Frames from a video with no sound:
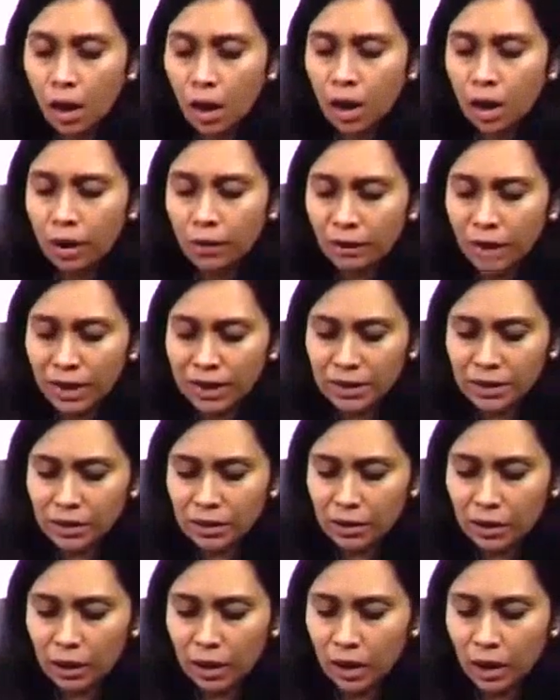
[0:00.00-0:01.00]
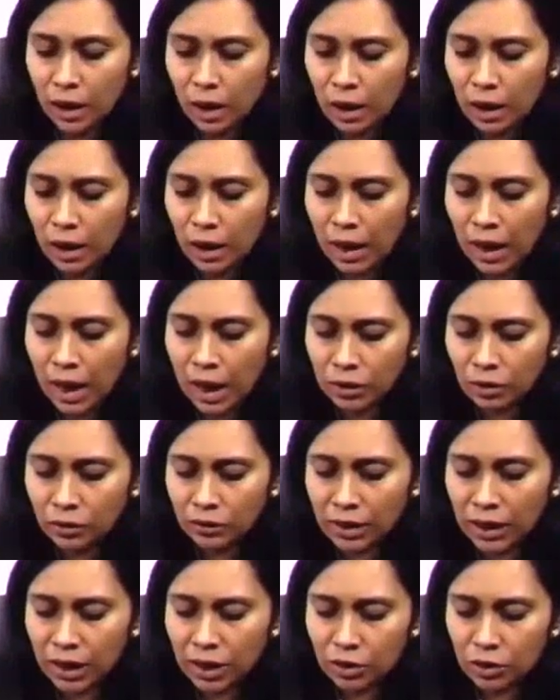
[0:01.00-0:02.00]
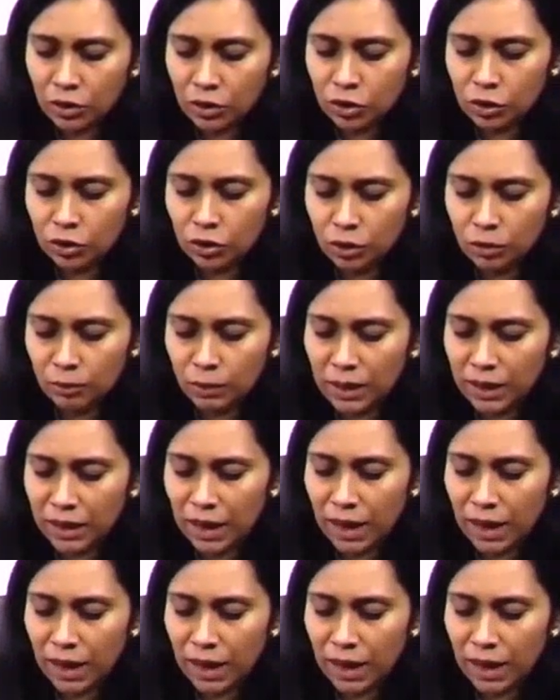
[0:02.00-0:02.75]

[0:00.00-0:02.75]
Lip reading: Right? Halothane should be